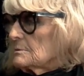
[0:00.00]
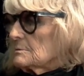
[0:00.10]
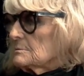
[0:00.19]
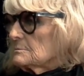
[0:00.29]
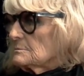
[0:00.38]

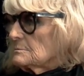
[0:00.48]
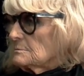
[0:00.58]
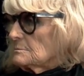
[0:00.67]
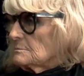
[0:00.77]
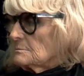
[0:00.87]
Don't
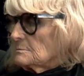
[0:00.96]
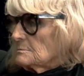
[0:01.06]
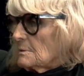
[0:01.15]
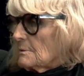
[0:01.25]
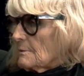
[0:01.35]
worry.
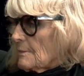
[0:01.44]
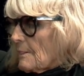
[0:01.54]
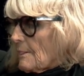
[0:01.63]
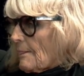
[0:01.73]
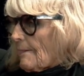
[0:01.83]

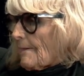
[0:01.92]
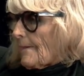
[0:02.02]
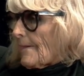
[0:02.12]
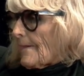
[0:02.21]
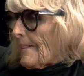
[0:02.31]
It,
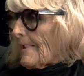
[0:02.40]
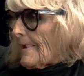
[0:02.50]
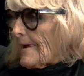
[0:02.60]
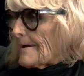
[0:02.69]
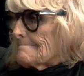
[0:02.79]
too,
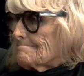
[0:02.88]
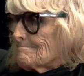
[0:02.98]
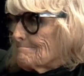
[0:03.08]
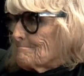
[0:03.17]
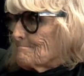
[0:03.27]
will
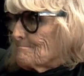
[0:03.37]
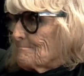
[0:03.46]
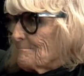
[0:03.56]
change.